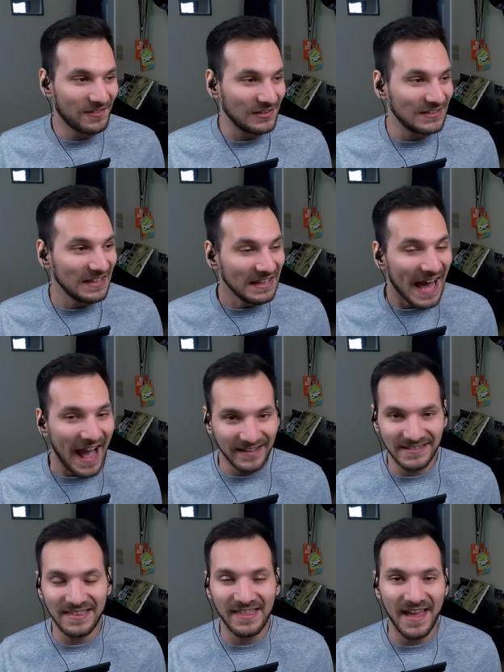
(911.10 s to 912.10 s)
The
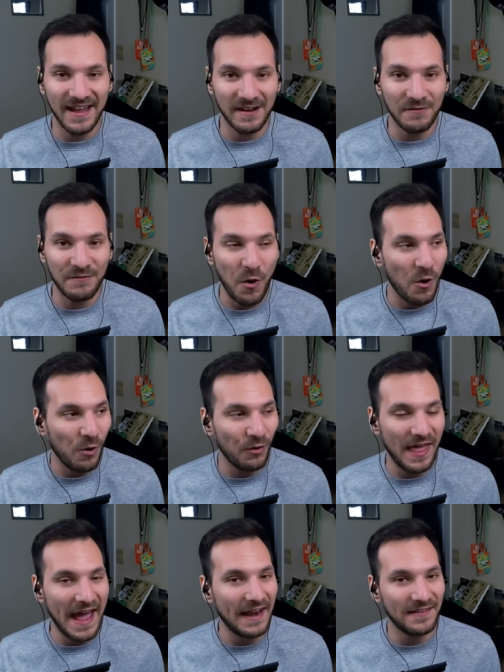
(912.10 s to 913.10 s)
last thing of all
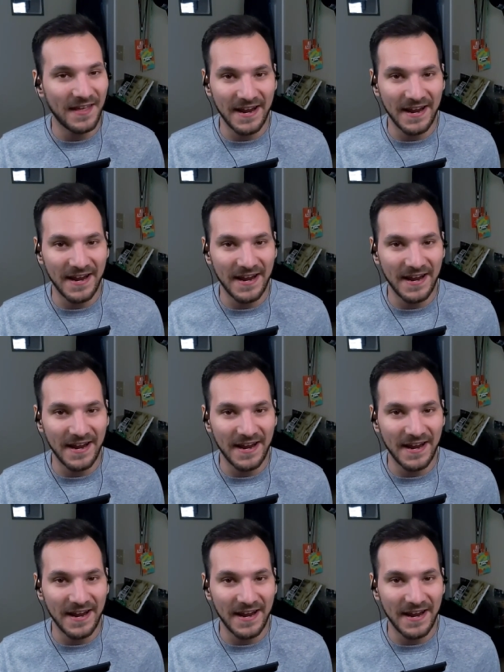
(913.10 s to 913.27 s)
that